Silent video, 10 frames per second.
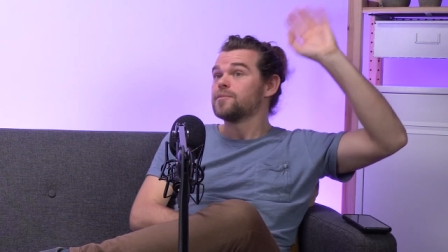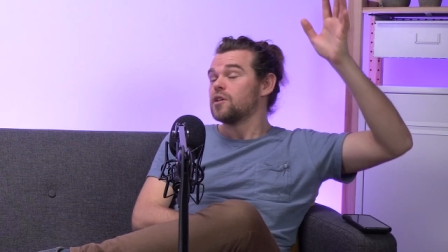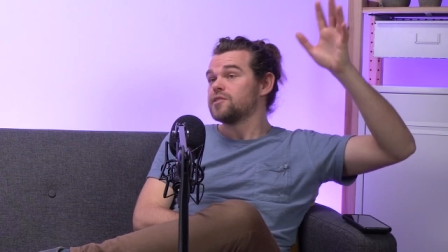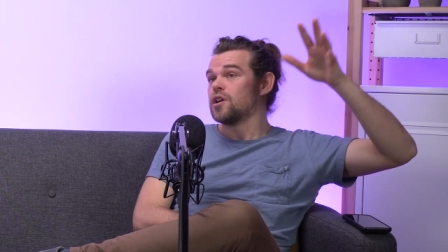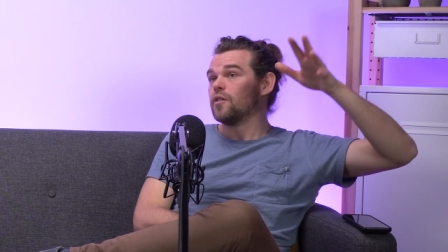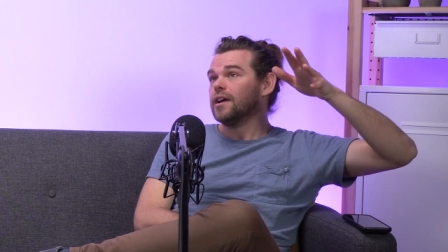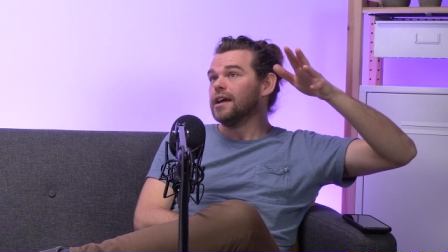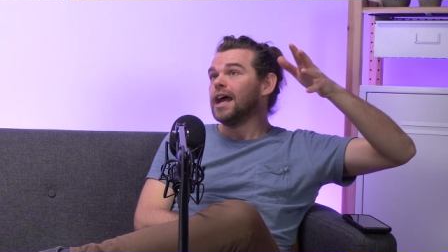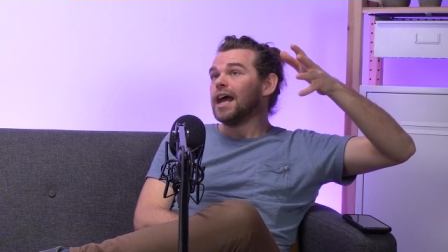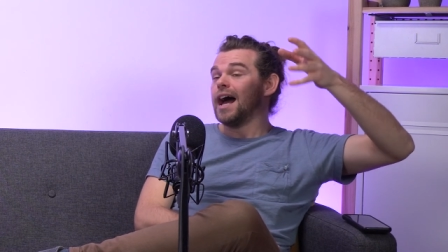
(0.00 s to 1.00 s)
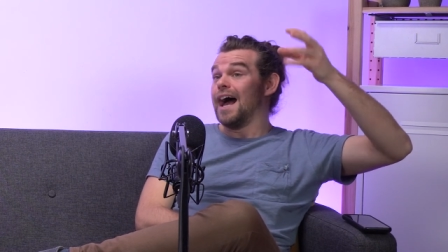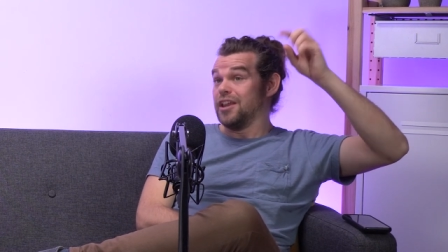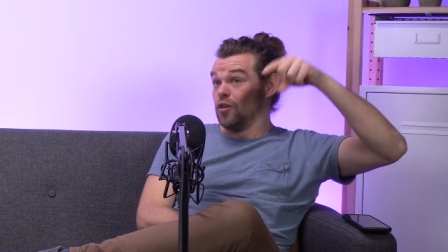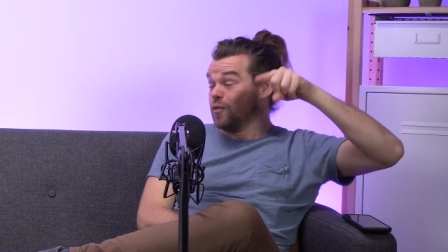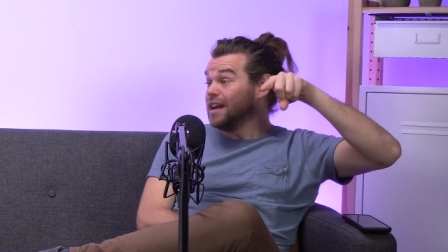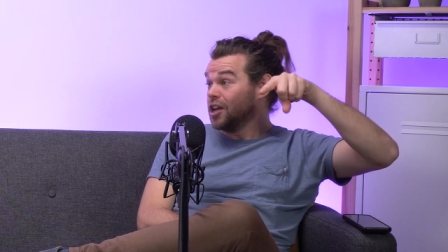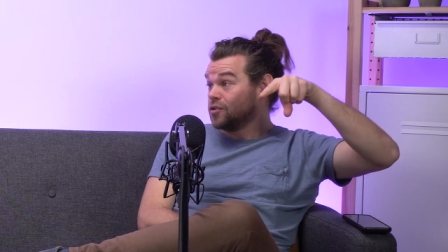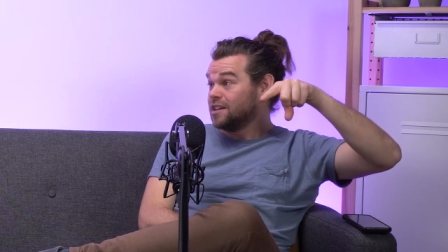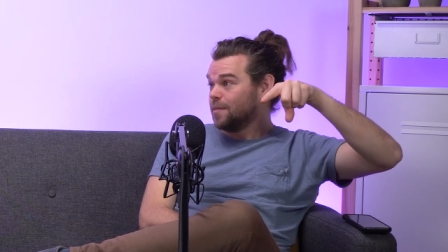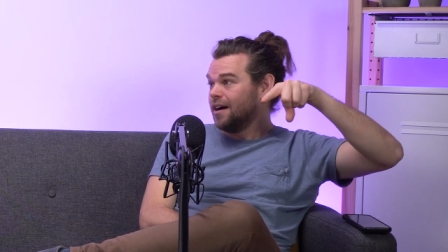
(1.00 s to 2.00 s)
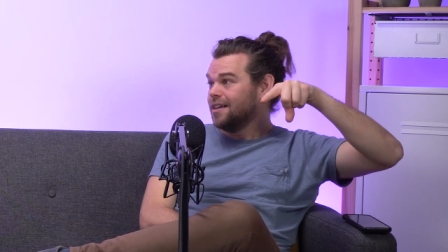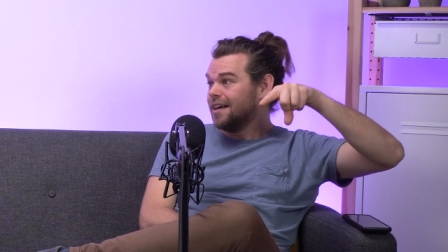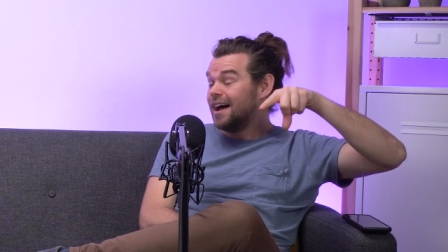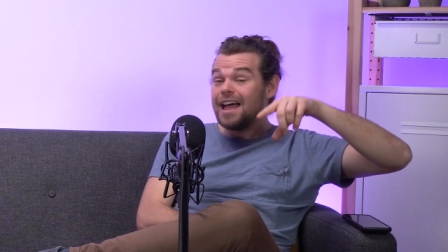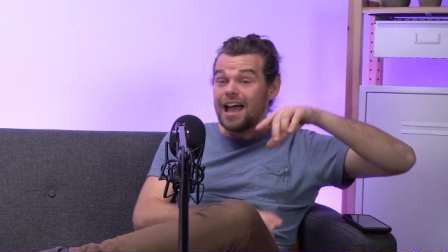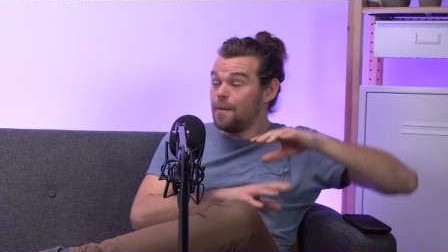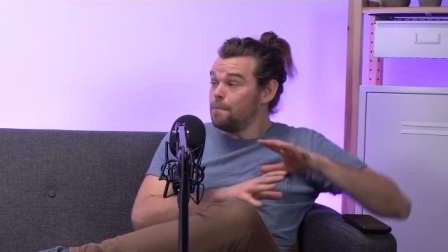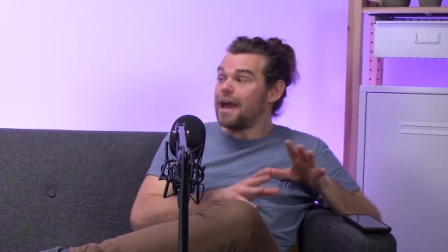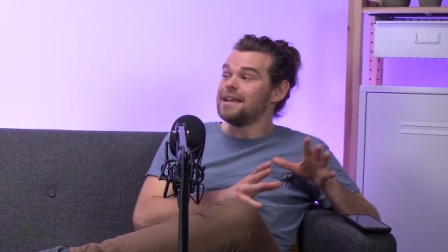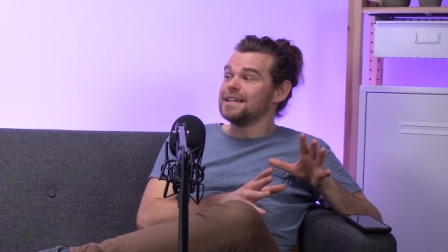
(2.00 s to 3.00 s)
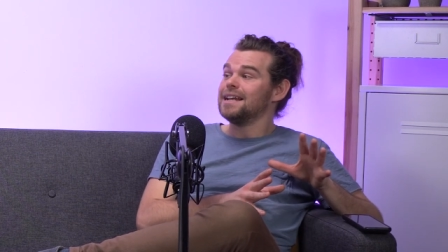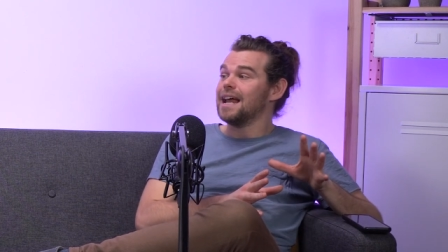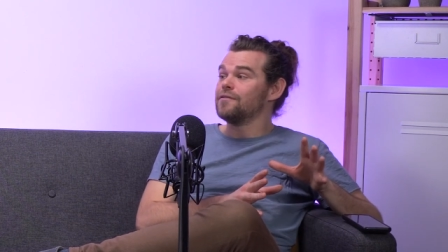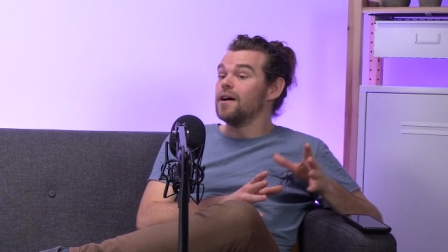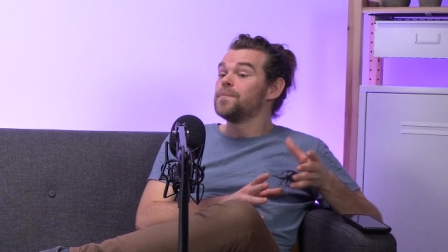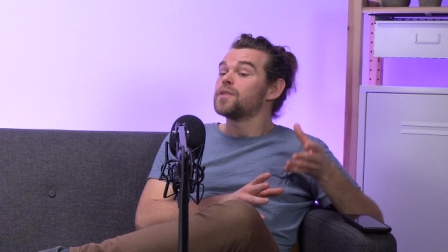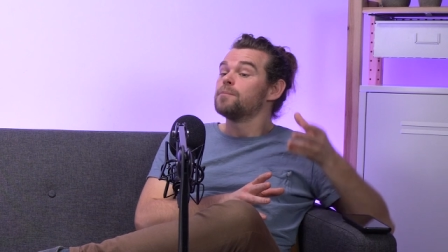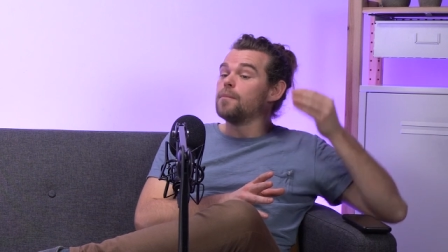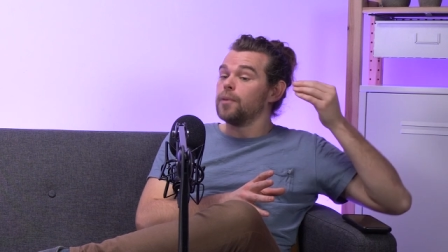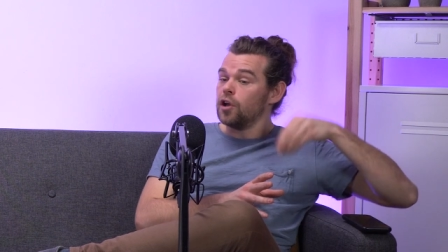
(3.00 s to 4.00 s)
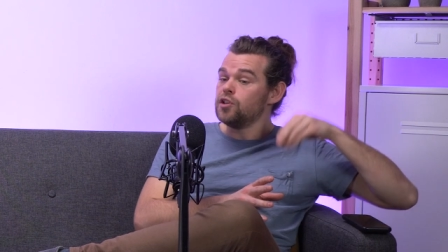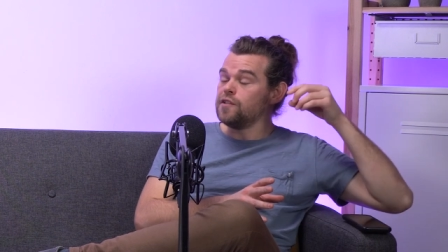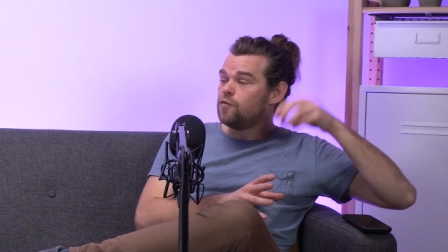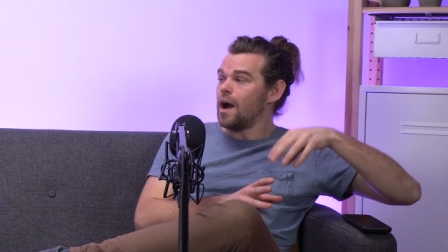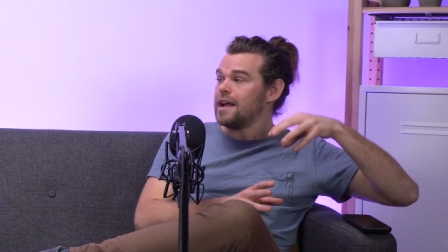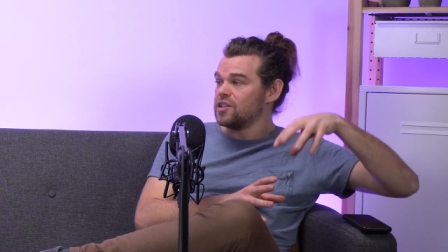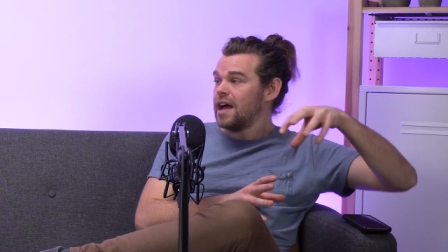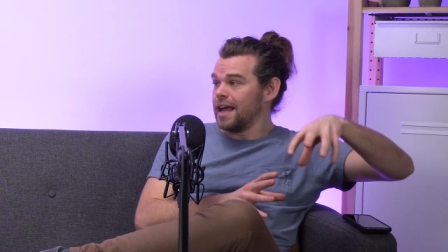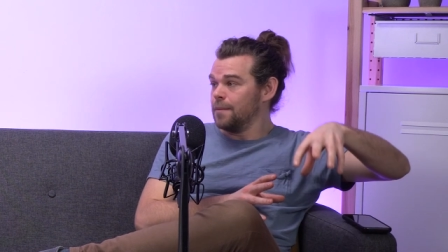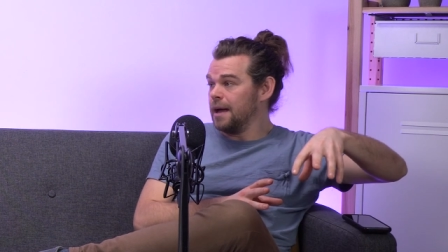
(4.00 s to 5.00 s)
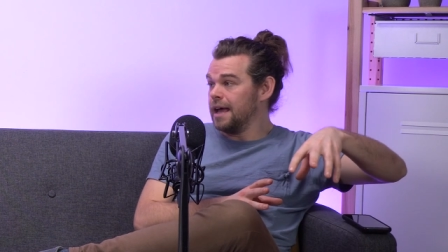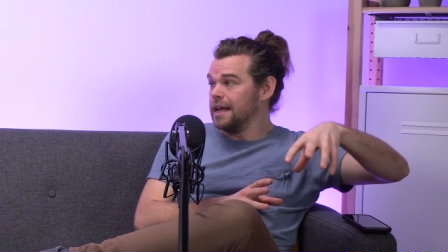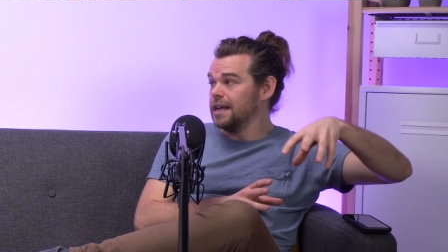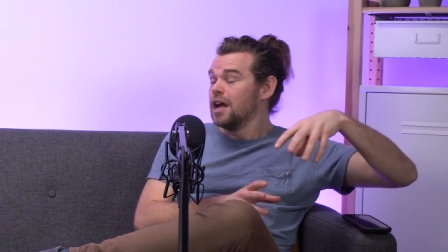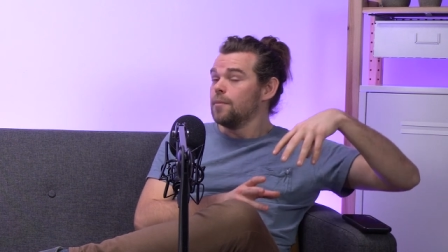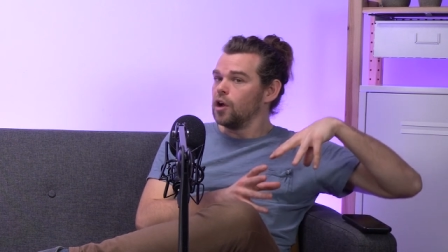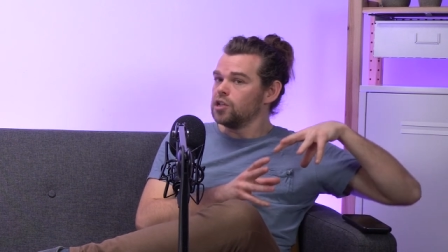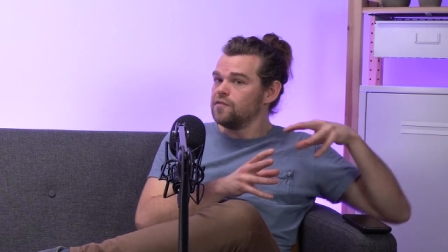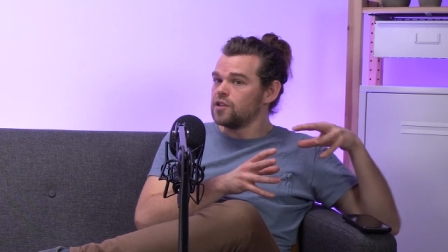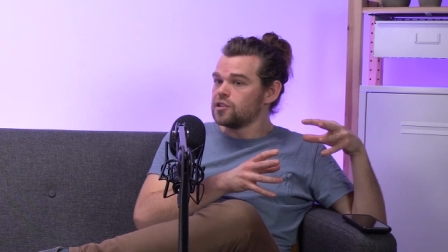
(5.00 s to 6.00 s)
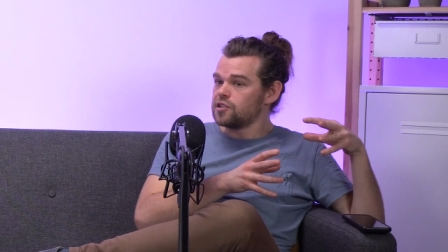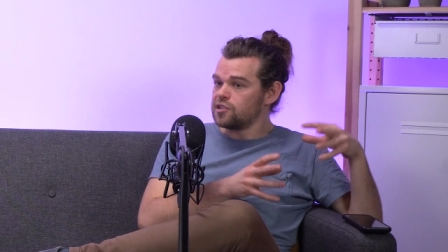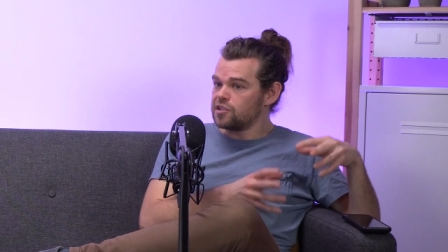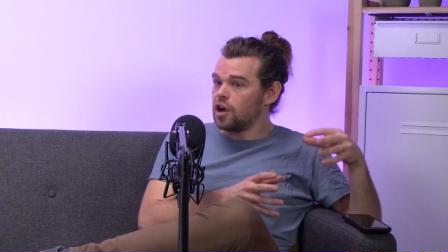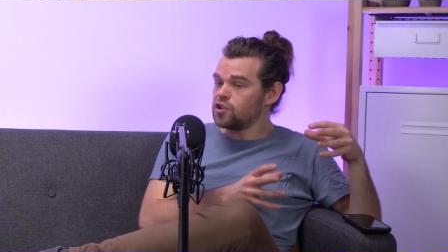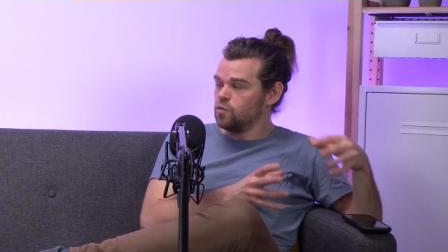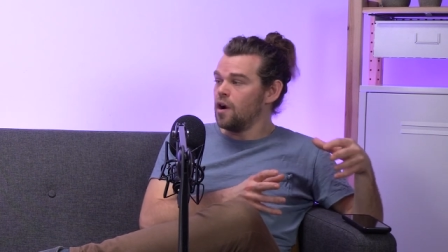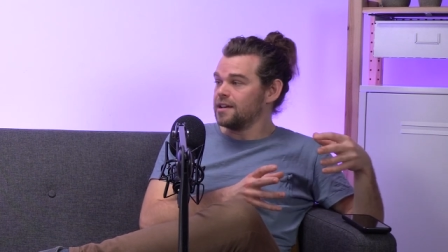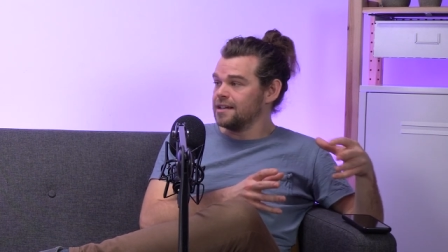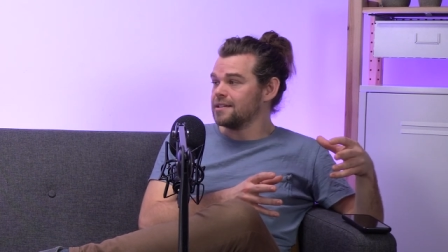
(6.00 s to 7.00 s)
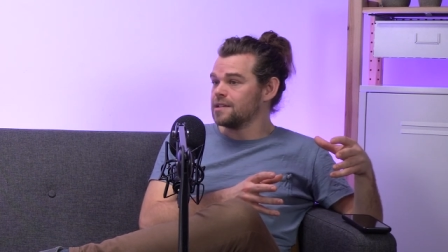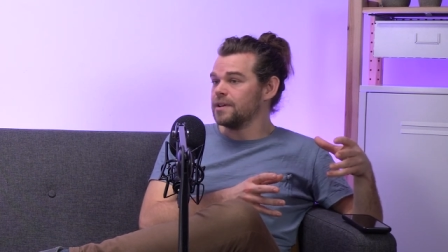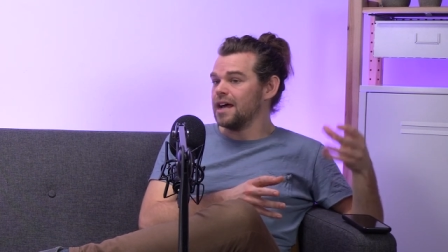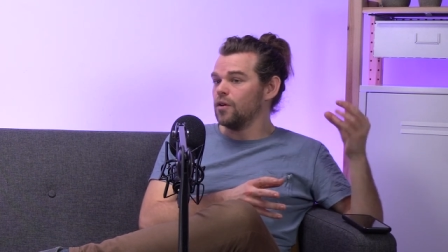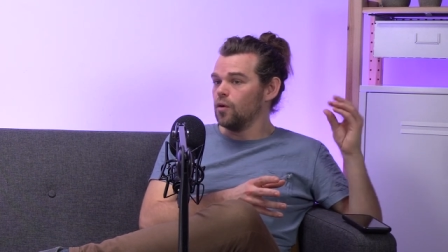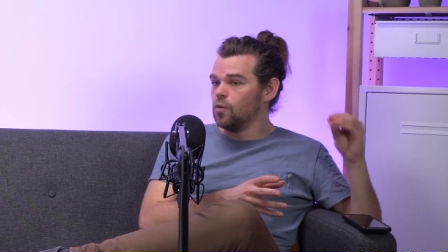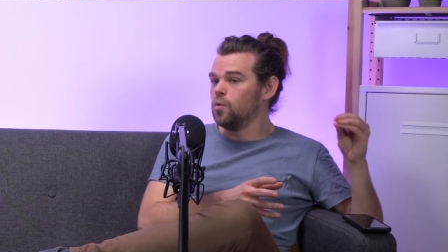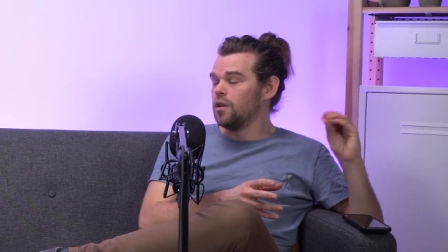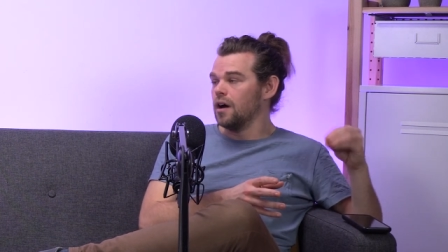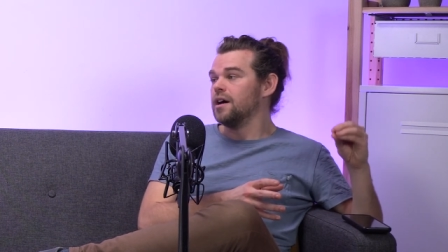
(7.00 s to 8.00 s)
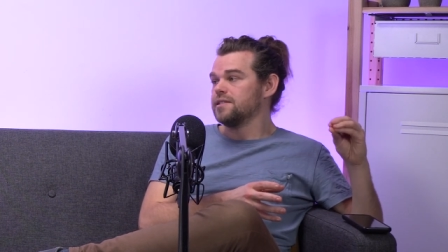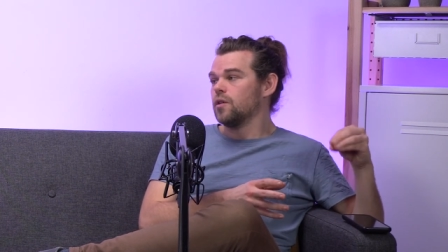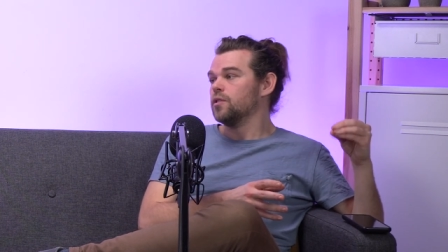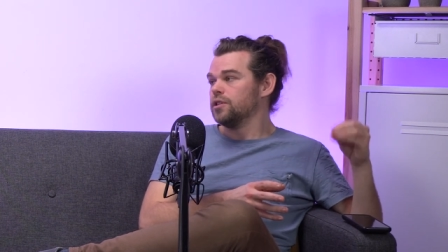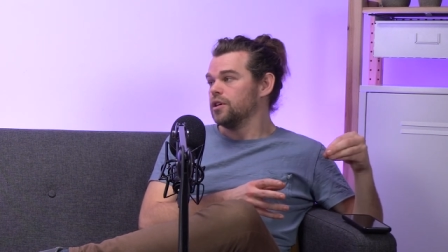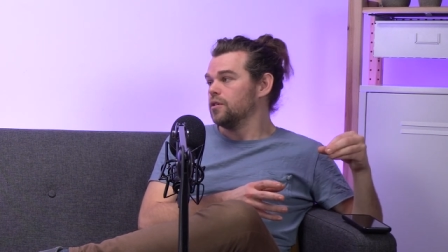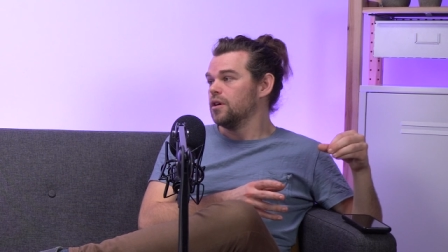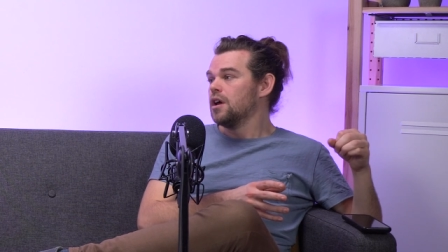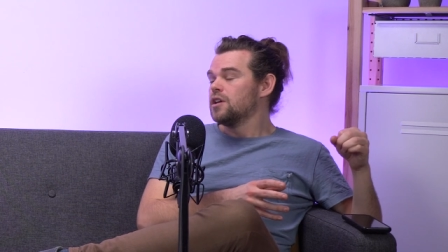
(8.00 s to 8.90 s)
I'm so sorry, and you're really a traitor behind that. Amazingly clever. But because you've waged that campaign, because you've done such work to get someone out, all eyes are on you.